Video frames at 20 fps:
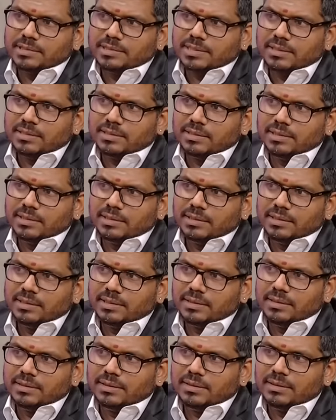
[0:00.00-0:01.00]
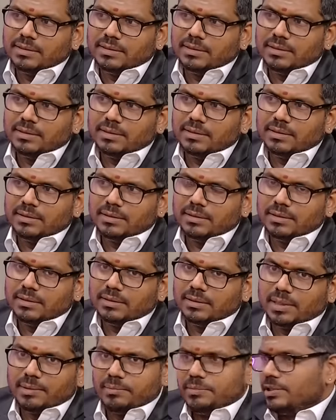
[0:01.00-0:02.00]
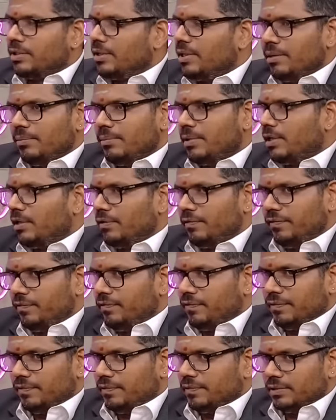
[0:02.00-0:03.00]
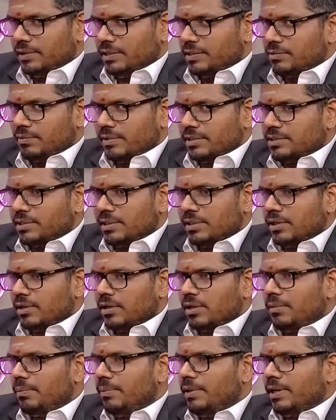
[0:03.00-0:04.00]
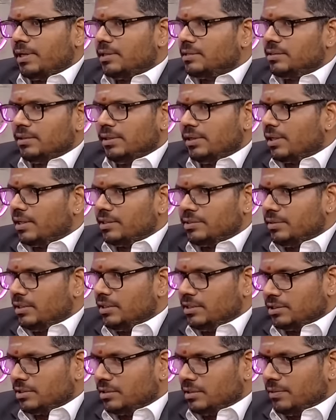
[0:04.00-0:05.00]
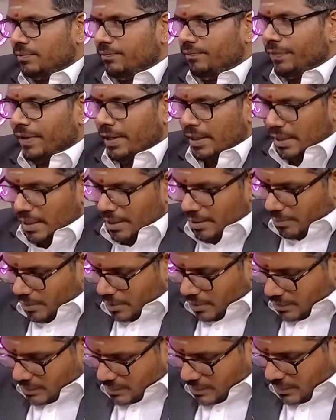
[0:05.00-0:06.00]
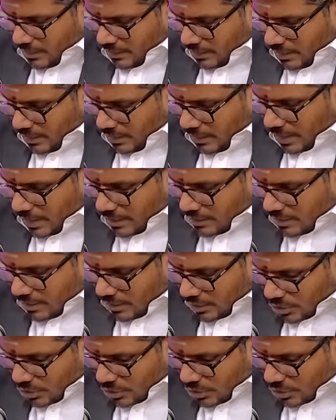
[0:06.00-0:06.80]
in this country? I'm sorry, but if this question cannot be answered in isolation. But see, the larger